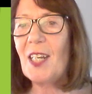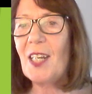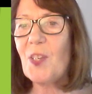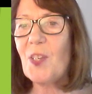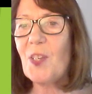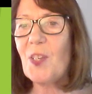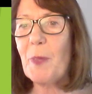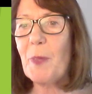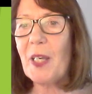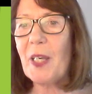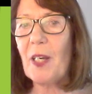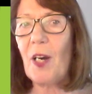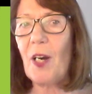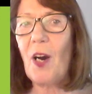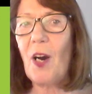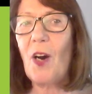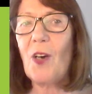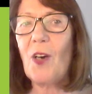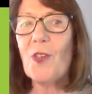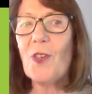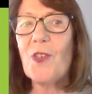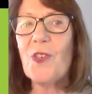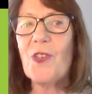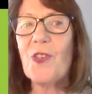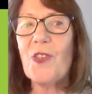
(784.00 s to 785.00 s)
it's
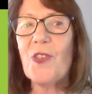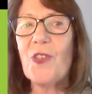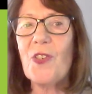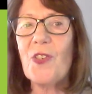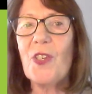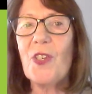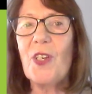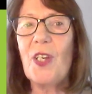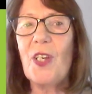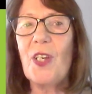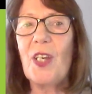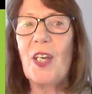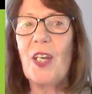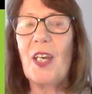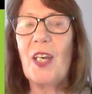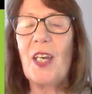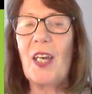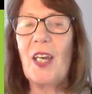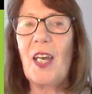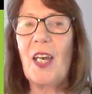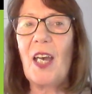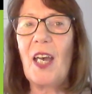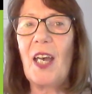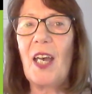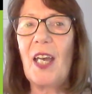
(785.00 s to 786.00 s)
because
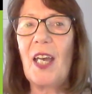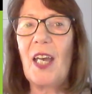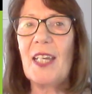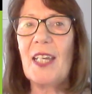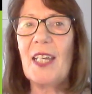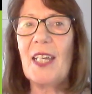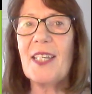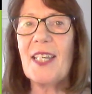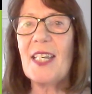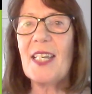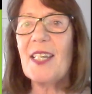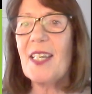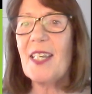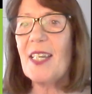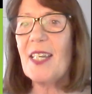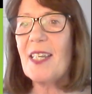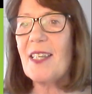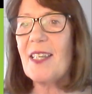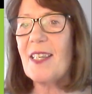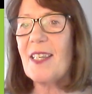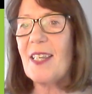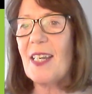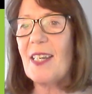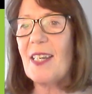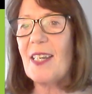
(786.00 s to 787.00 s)

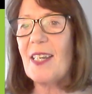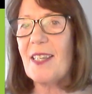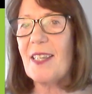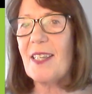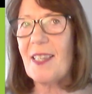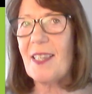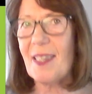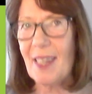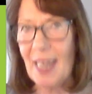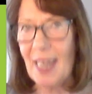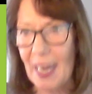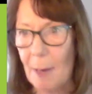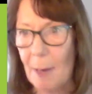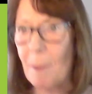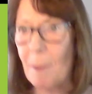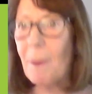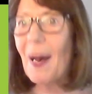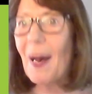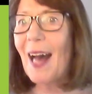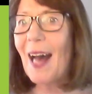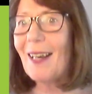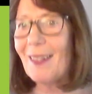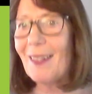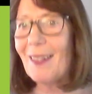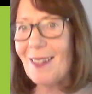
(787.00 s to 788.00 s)
it's the
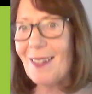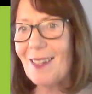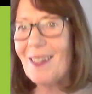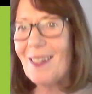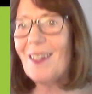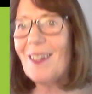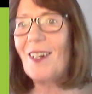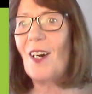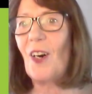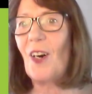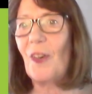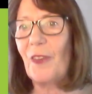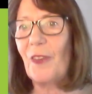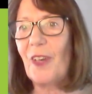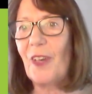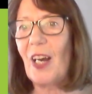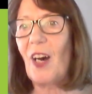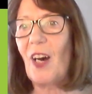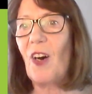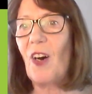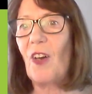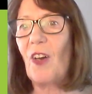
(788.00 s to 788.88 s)
impact on